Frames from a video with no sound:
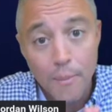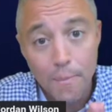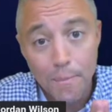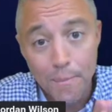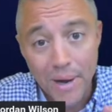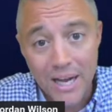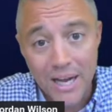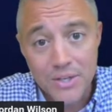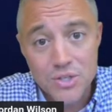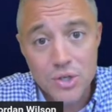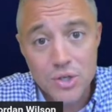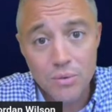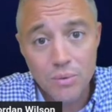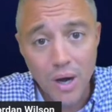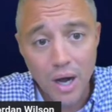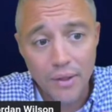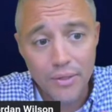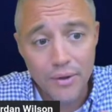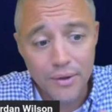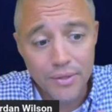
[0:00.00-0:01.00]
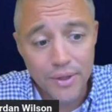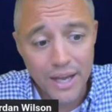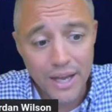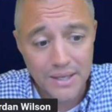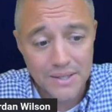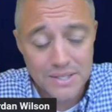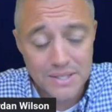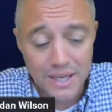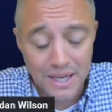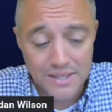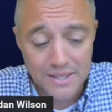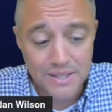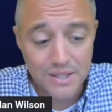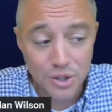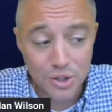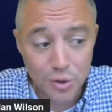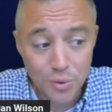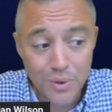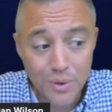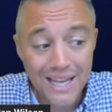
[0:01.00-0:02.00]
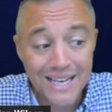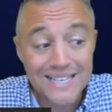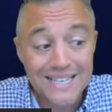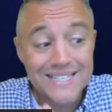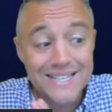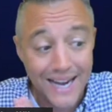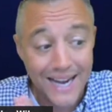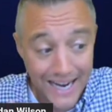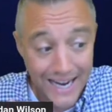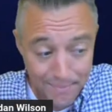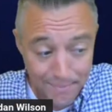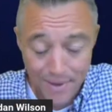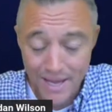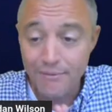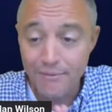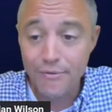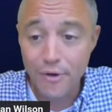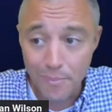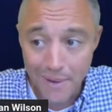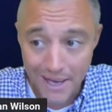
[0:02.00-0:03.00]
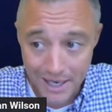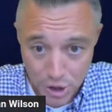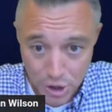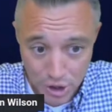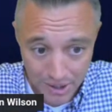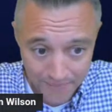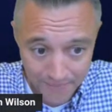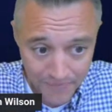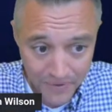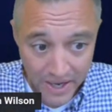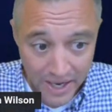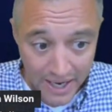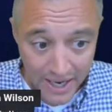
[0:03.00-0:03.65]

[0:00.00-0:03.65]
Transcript: But two other things is you can type information